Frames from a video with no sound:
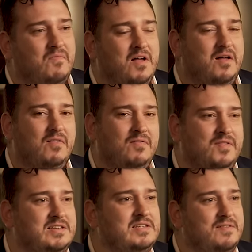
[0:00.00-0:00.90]
well,
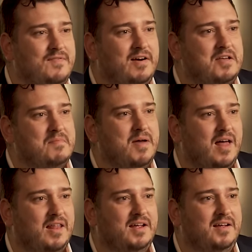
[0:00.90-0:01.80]
this isn't very
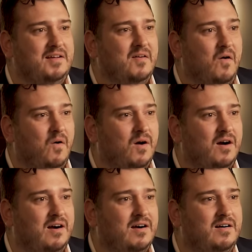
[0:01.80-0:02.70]
compelling.
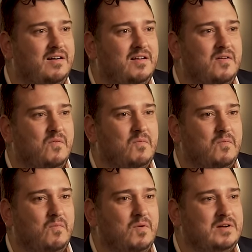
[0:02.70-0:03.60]
Or
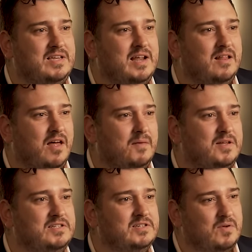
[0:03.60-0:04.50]
we're seeing a lot of
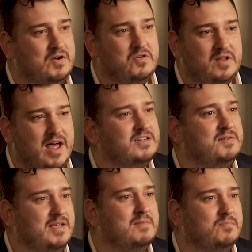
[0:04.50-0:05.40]
places where you could
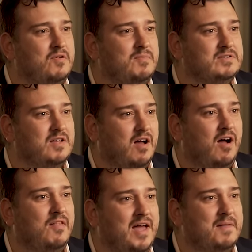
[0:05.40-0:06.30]
actually make improvements
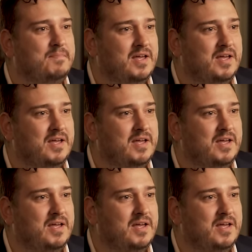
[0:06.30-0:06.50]
on that